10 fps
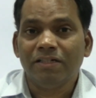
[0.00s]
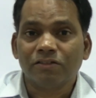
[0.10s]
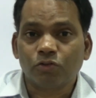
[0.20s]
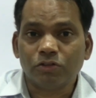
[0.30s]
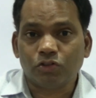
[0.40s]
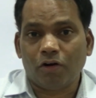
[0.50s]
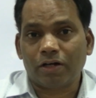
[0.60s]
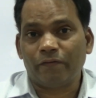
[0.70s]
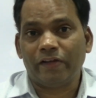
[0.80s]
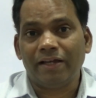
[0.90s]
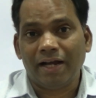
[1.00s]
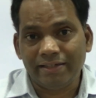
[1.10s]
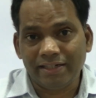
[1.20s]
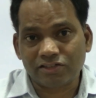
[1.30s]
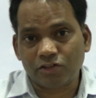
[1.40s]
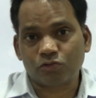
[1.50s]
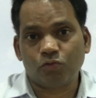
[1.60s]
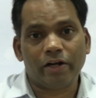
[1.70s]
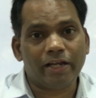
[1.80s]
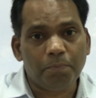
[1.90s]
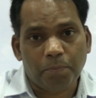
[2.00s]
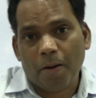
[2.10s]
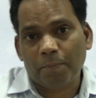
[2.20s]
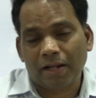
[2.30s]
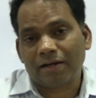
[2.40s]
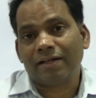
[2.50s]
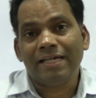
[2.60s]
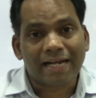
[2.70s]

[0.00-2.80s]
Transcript: So geography, highest scoring, popular,